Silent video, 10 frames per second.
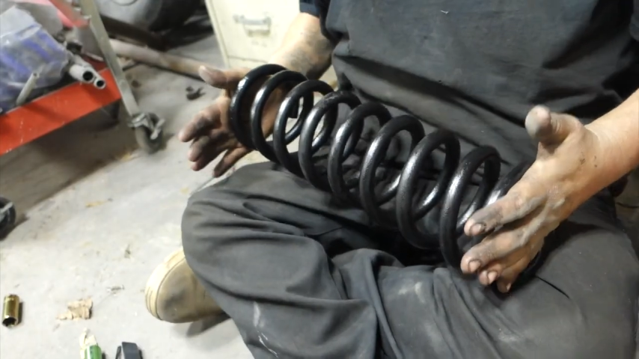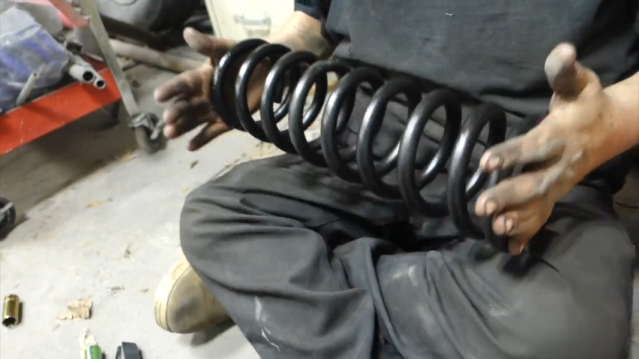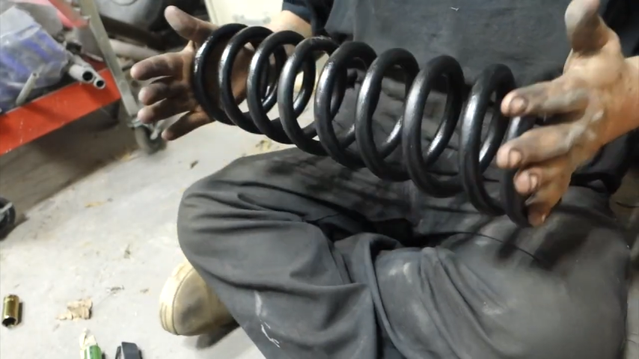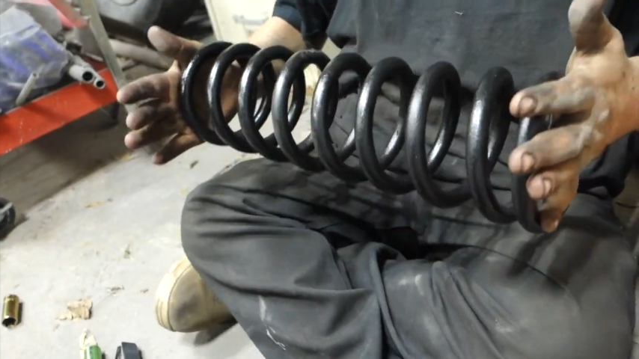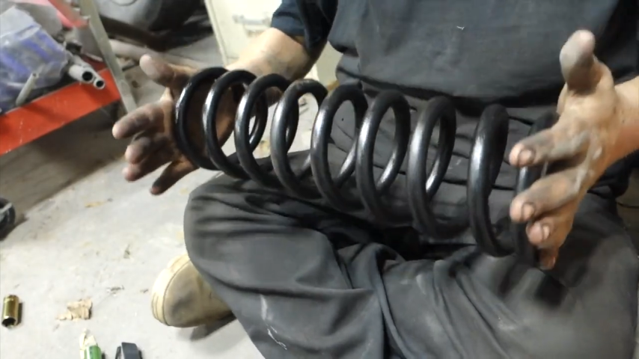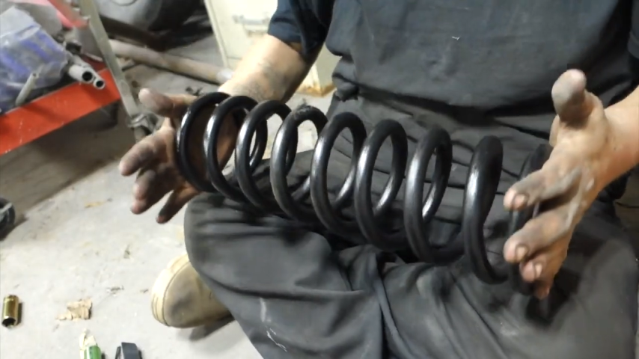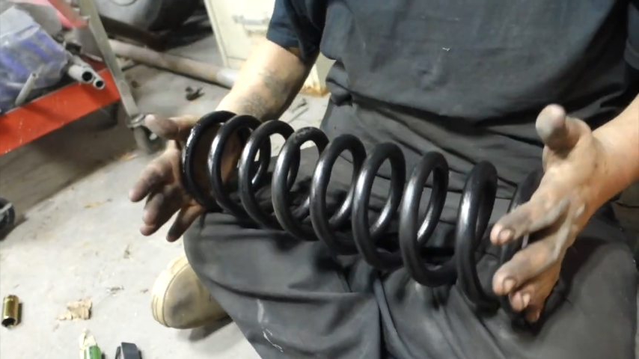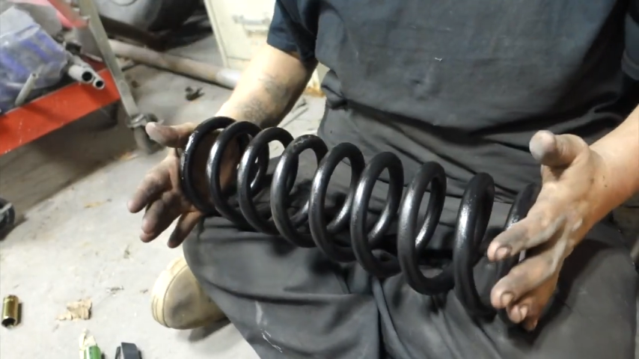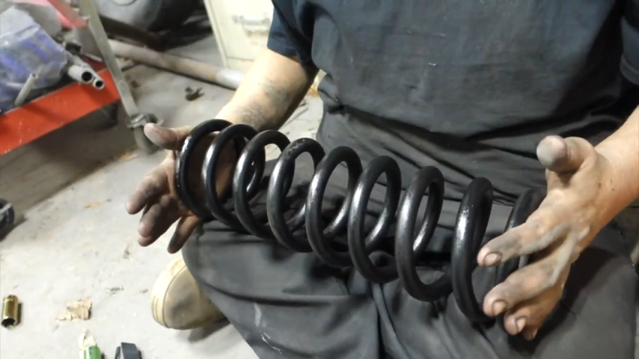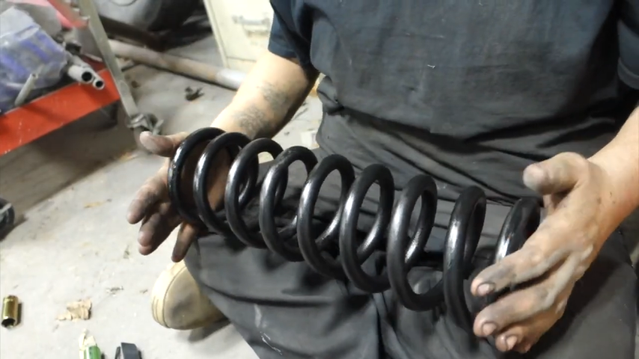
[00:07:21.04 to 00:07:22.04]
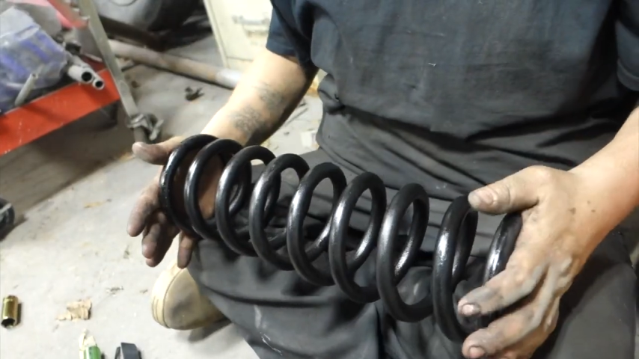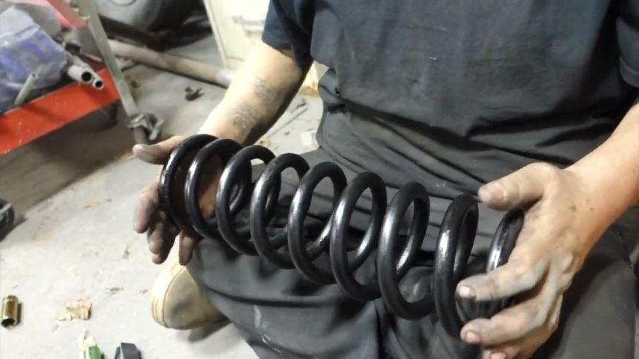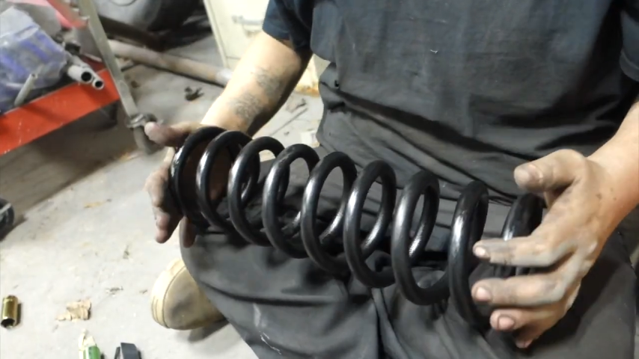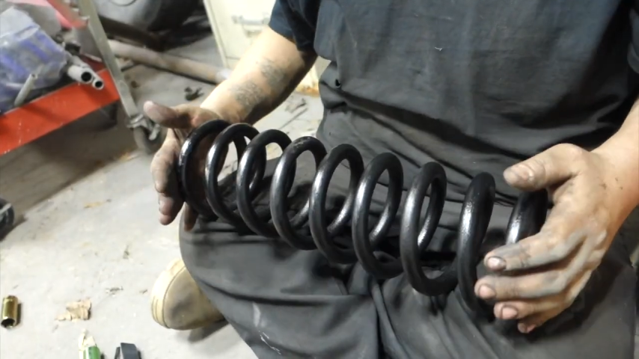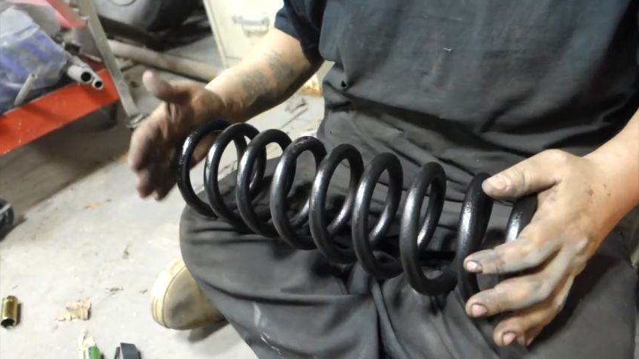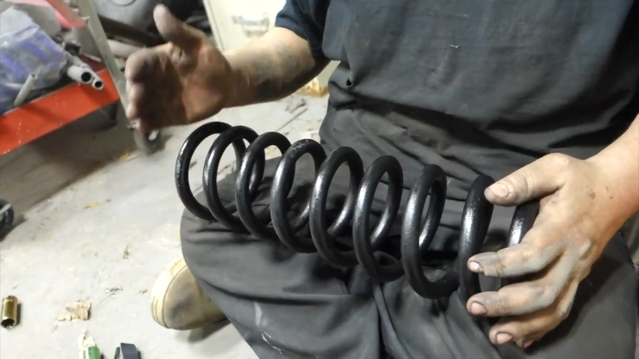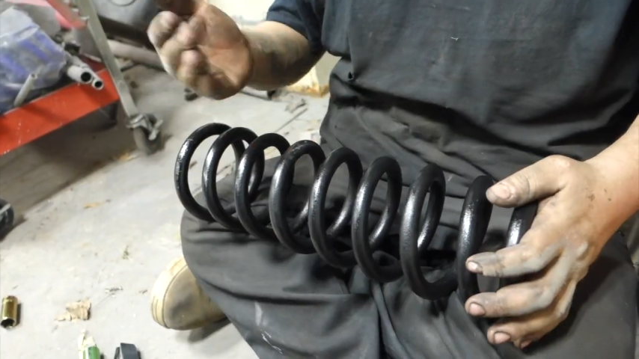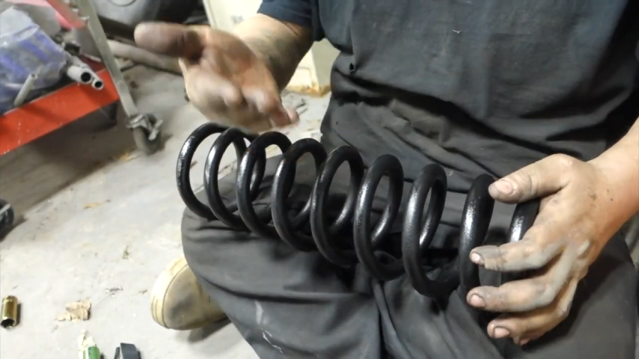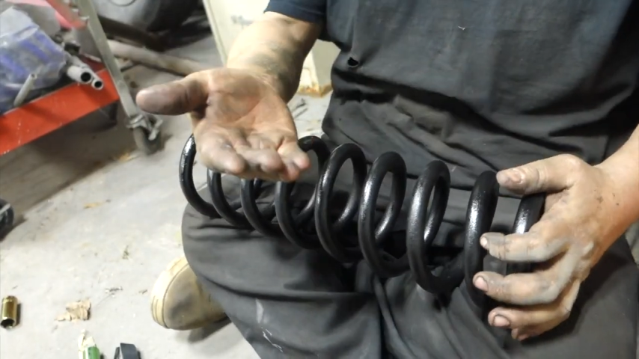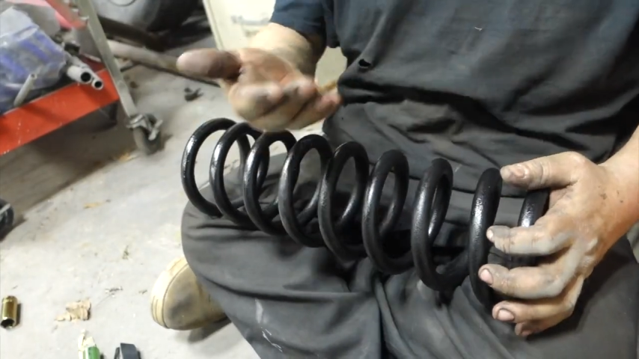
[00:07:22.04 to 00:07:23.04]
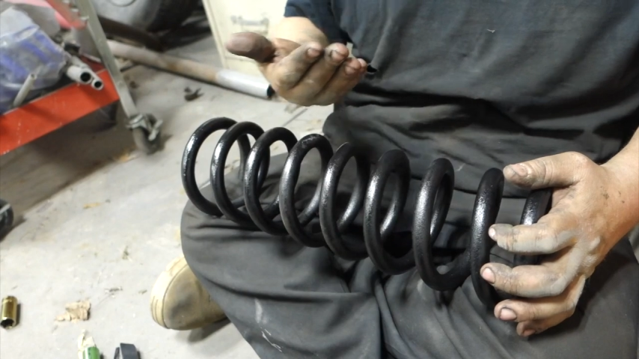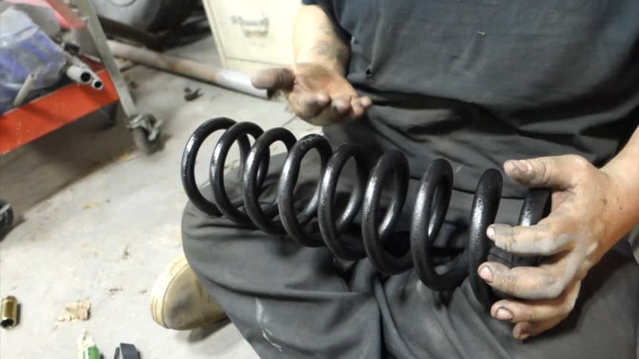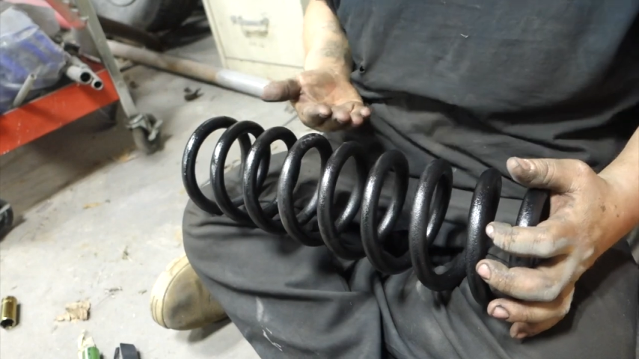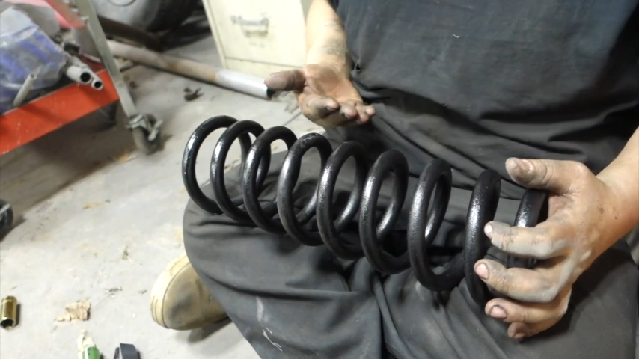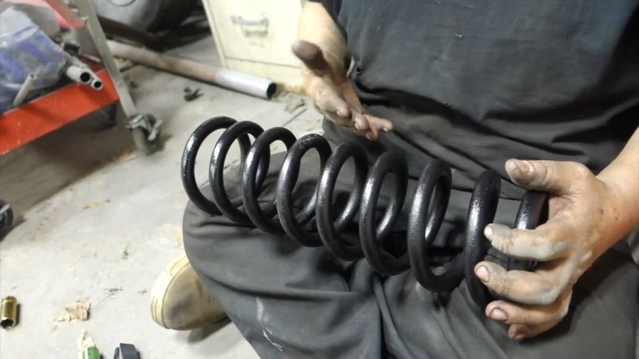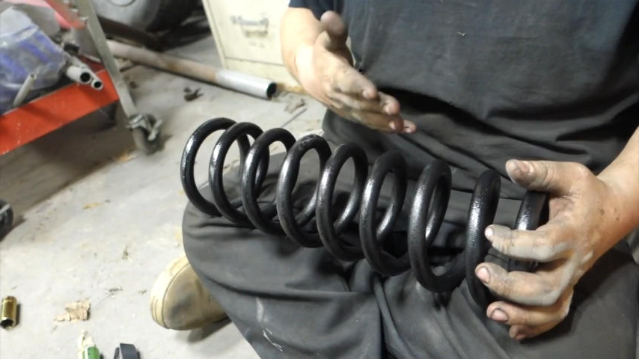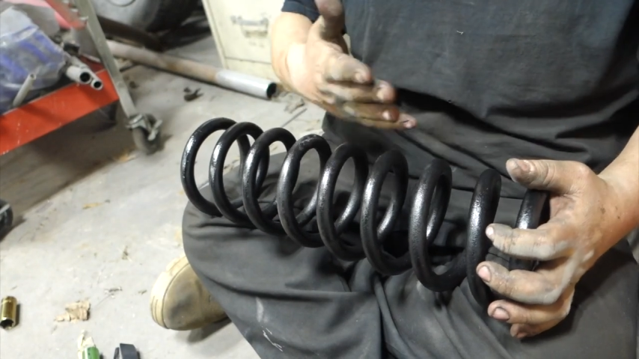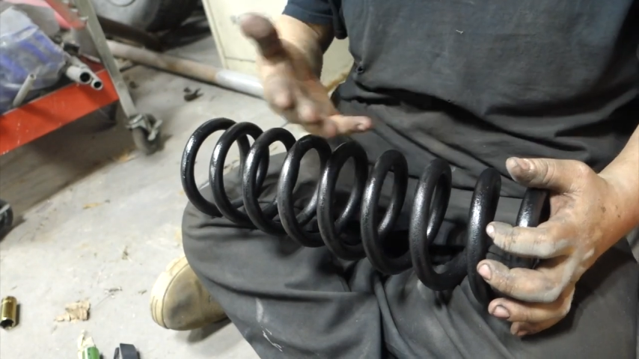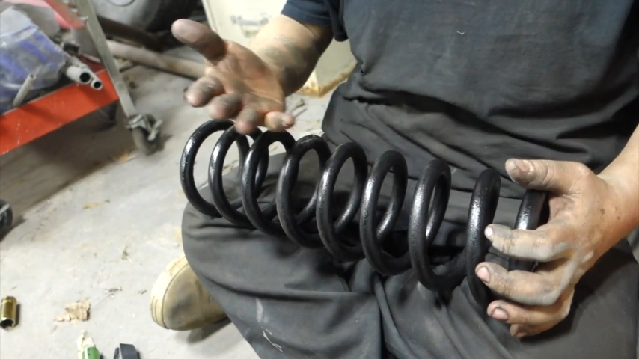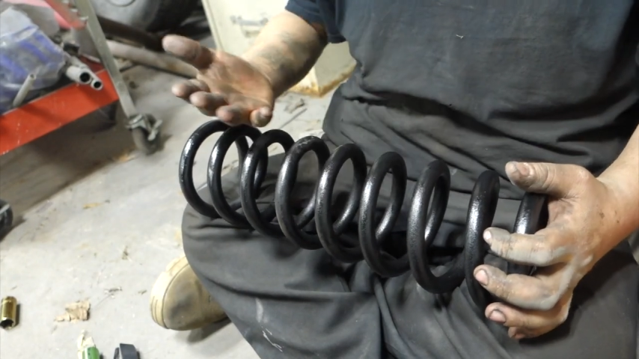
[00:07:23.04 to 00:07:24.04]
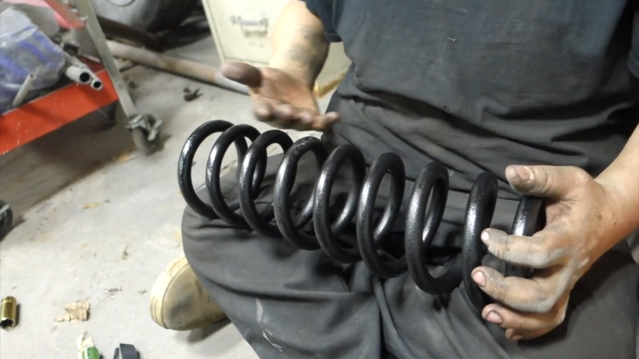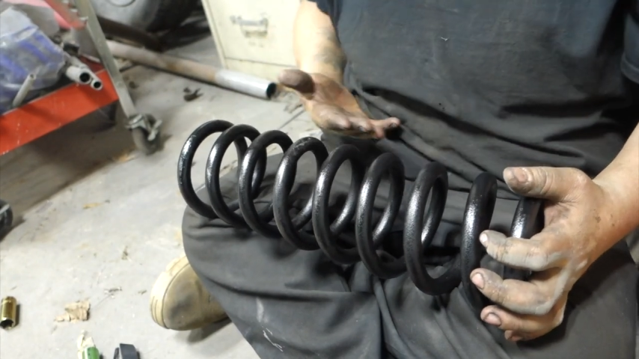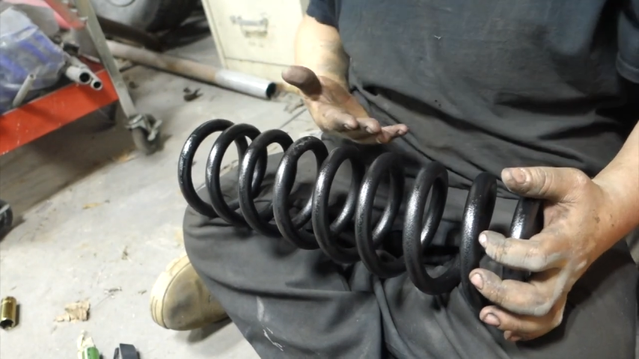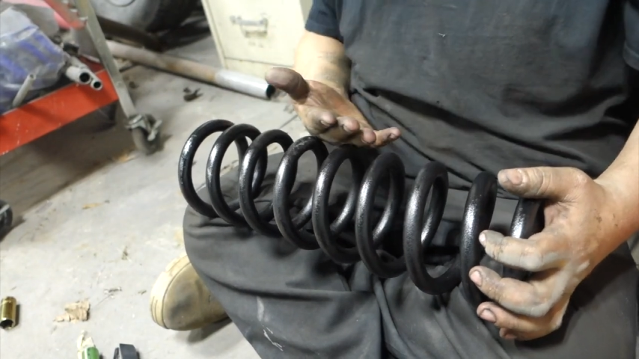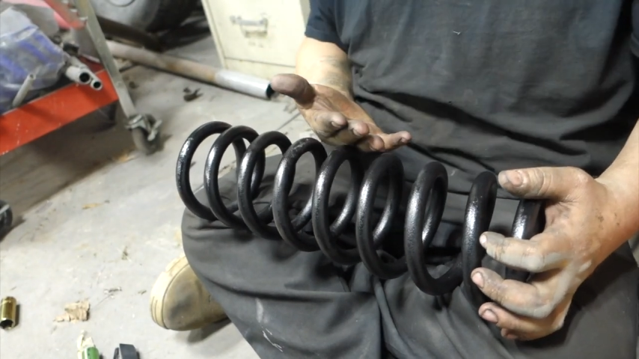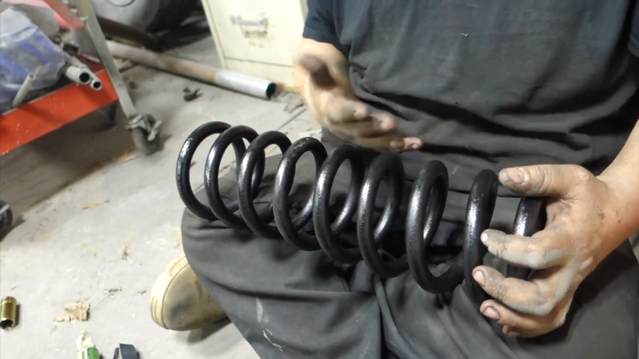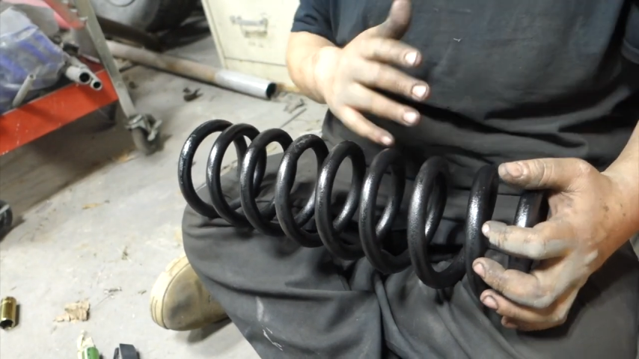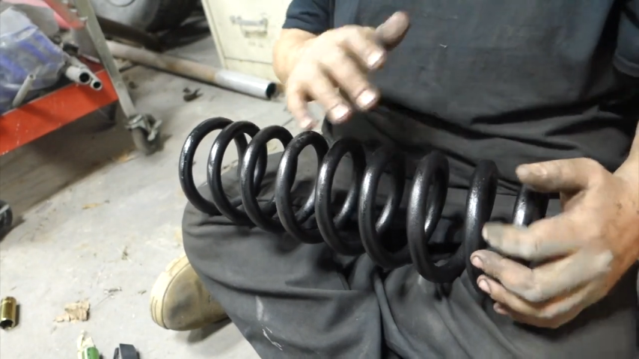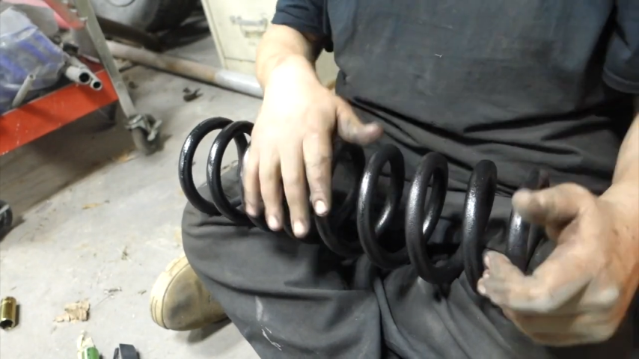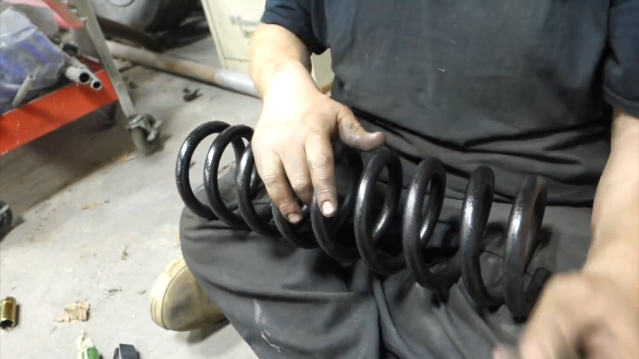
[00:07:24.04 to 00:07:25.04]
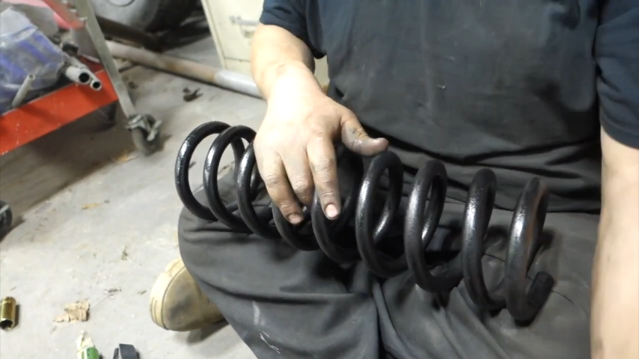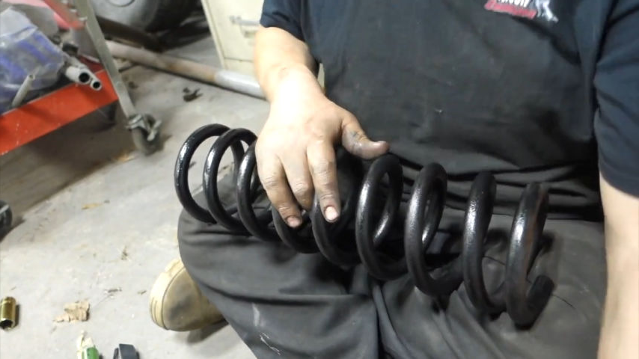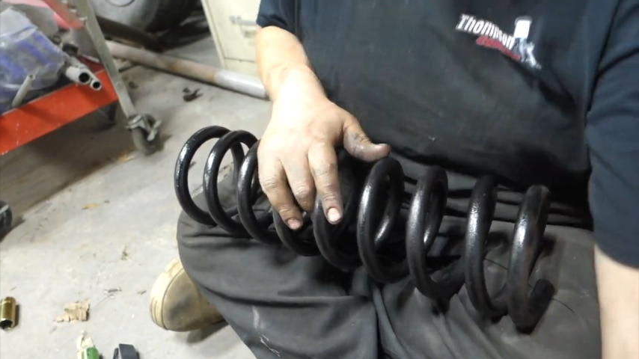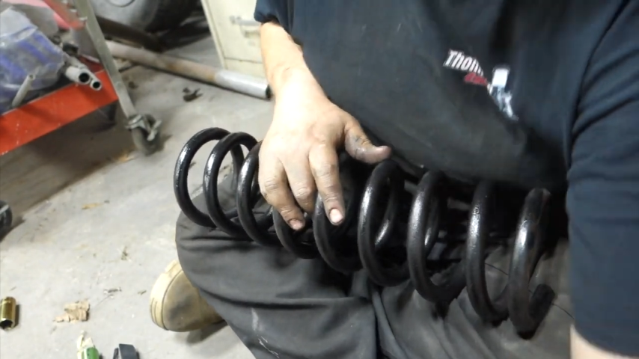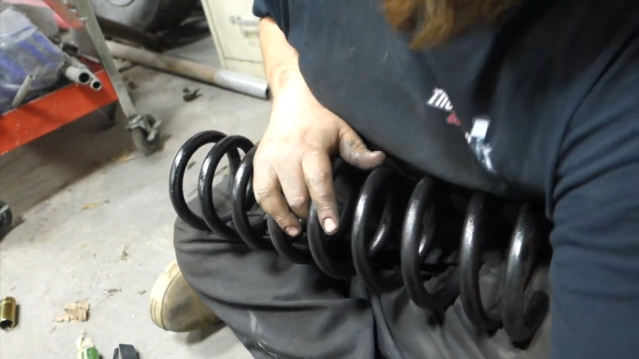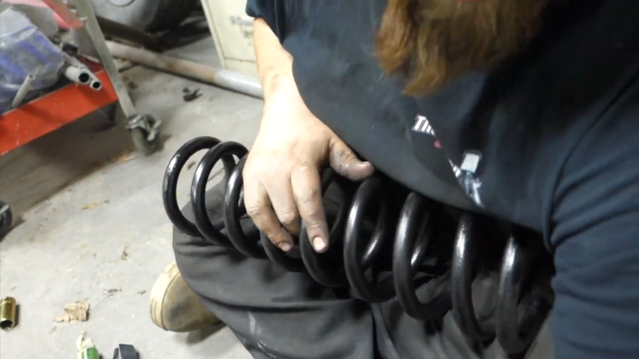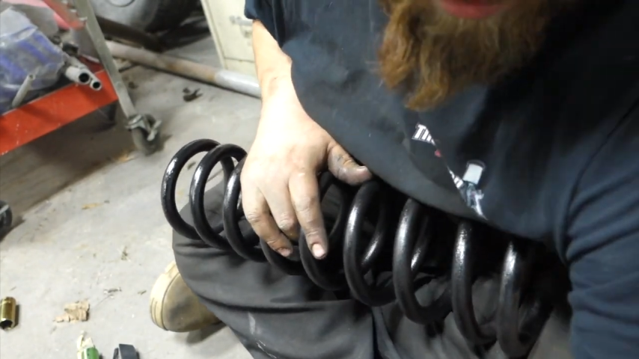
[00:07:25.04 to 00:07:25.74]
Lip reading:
[unreadable: no face in view]